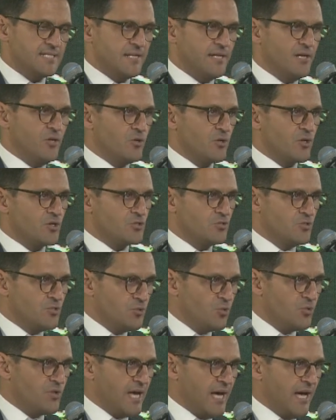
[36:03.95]
And in order to
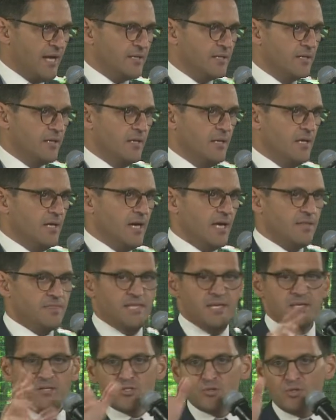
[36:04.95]
do that, I
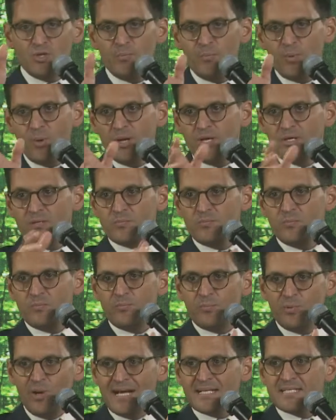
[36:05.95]
think, to your point,
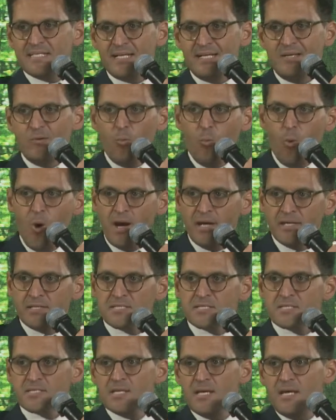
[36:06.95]
practically what?